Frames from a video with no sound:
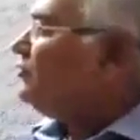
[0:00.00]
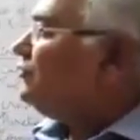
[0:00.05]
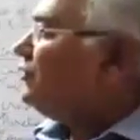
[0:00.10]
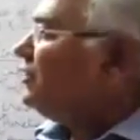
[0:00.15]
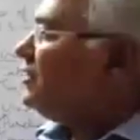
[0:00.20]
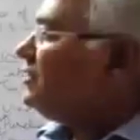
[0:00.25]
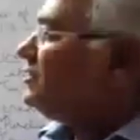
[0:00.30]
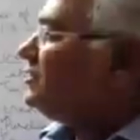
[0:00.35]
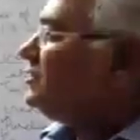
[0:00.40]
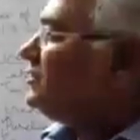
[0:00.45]

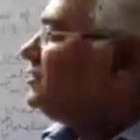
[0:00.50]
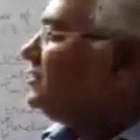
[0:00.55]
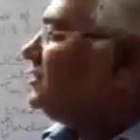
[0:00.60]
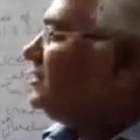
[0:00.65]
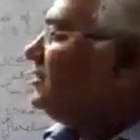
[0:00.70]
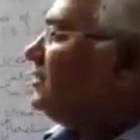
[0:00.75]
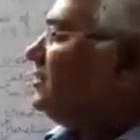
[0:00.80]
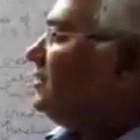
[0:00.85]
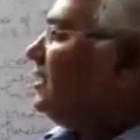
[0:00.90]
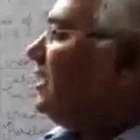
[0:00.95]
So
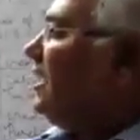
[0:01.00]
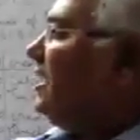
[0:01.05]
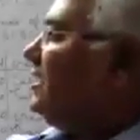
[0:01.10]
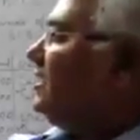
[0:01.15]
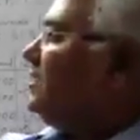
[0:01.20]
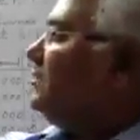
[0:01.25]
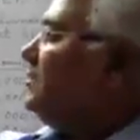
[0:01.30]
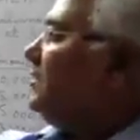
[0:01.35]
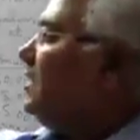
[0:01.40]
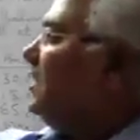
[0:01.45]
first
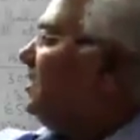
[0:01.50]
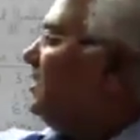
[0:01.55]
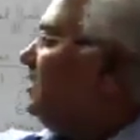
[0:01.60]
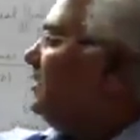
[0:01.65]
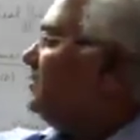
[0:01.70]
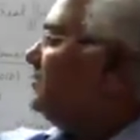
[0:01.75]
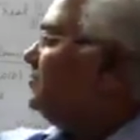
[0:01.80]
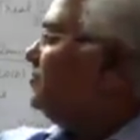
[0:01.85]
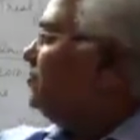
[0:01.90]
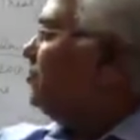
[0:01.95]
item
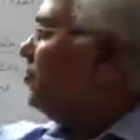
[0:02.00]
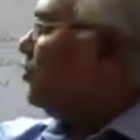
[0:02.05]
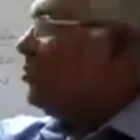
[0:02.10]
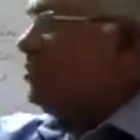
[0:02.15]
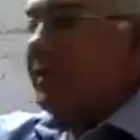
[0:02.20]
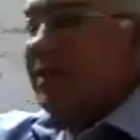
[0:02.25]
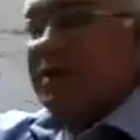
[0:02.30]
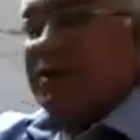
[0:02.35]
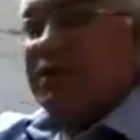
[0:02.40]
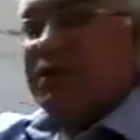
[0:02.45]
here is
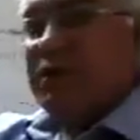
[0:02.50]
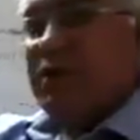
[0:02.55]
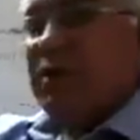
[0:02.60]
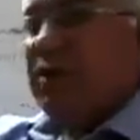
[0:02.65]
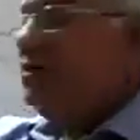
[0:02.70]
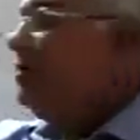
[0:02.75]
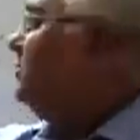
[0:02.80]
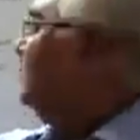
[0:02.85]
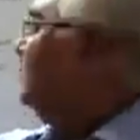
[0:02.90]
opening